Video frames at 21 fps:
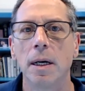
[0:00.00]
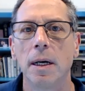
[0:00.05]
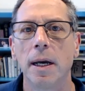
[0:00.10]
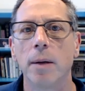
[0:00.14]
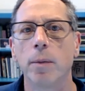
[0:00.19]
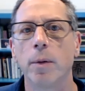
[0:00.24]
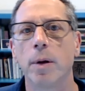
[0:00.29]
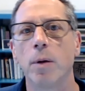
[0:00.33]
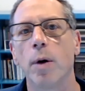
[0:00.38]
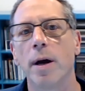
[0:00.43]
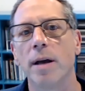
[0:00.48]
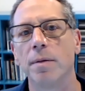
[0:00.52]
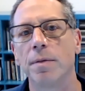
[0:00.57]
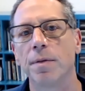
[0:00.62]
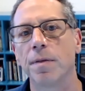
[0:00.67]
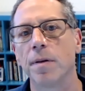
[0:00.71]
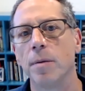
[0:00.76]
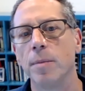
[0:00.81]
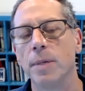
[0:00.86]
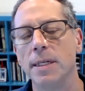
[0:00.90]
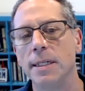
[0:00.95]
And we went
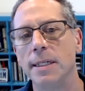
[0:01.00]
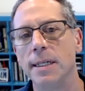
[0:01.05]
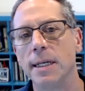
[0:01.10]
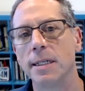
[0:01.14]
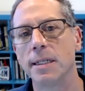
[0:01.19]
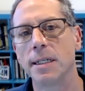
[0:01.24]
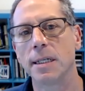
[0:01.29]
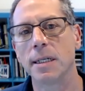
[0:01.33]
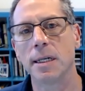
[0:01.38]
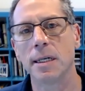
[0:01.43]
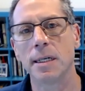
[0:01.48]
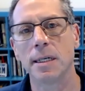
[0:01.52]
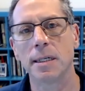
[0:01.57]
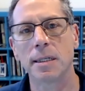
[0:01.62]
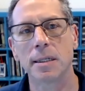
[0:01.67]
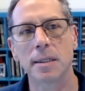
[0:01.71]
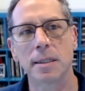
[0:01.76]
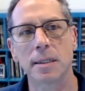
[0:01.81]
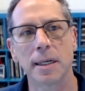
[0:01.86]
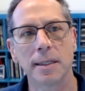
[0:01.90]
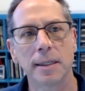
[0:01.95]
from
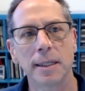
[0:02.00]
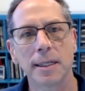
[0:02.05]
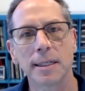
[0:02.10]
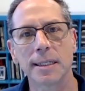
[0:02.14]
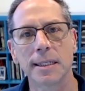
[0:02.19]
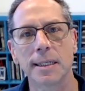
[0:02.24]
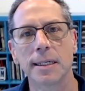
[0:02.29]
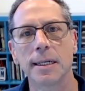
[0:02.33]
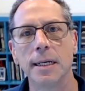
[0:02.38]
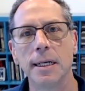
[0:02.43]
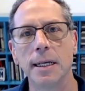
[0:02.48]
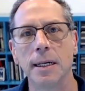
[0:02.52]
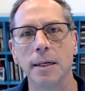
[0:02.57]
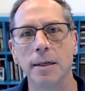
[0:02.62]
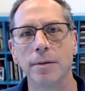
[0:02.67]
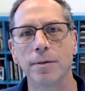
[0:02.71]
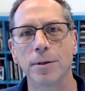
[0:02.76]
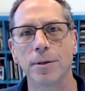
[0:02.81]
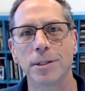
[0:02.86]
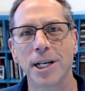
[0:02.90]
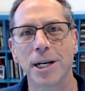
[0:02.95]
indigenous and listening
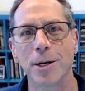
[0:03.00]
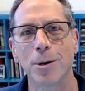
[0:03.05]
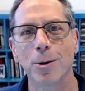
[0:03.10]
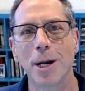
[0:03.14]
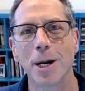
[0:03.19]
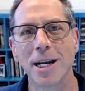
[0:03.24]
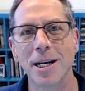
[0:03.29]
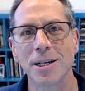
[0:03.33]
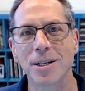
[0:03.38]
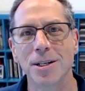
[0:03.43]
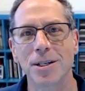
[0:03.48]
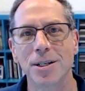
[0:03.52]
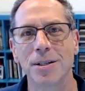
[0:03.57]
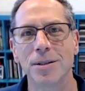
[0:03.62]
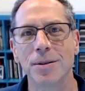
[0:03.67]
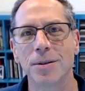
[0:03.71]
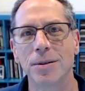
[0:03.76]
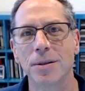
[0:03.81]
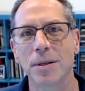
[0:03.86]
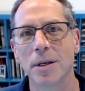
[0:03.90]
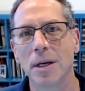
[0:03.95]
for
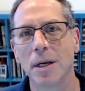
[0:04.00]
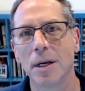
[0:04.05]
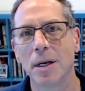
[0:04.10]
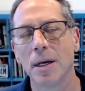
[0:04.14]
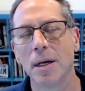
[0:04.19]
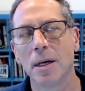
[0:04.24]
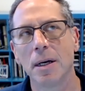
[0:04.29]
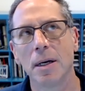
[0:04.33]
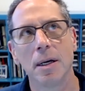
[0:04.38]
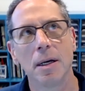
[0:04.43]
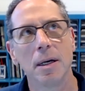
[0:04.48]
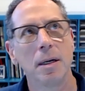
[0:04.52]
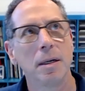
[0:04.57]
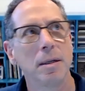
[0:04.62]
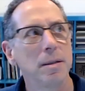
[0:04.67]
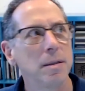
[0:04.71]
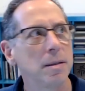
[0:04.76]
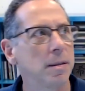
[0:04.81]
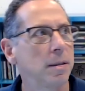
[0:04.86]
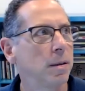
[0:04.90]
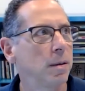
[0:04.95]
generations
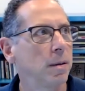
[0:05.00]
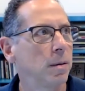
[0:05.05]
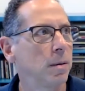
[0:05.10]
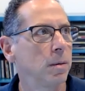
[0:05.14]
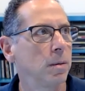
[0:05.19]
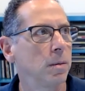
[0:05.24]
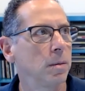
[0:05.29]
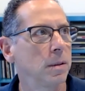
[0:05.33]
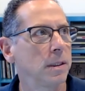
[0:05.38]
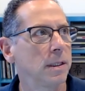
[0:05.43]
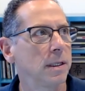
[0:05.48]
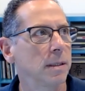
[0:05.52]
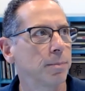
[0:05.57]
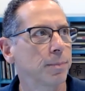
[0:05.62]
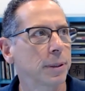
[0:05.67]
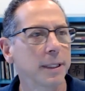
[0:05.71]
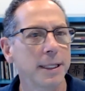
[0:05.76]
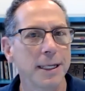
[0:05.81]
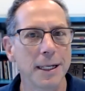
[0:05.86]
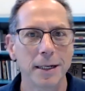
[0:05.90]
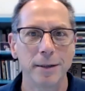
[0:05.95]
to
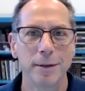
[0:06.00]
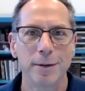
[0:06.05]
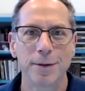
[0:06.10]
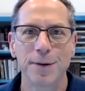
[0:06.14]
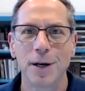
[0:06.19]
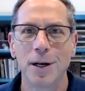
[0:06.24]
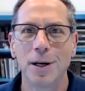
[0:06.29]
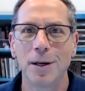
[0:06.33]
depletive.